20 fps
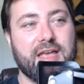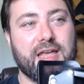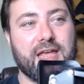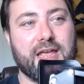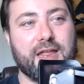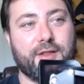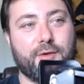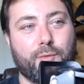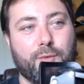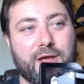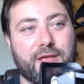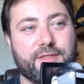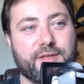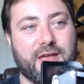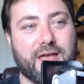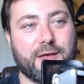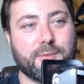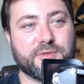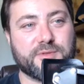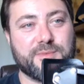in a way that
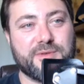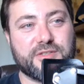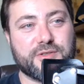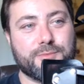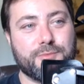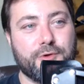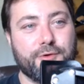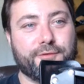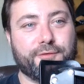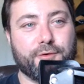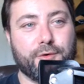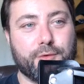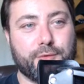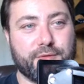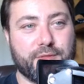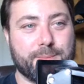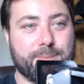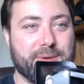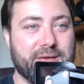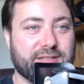helps me to move forward with
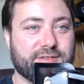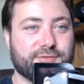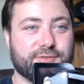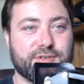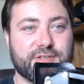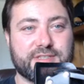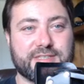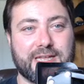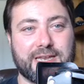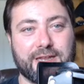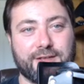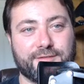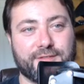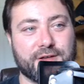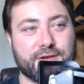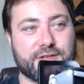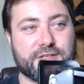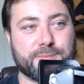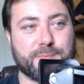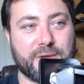a better understanding of their
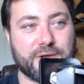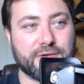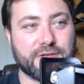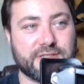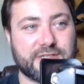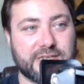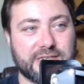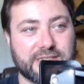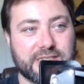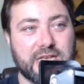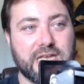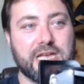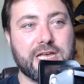experiences.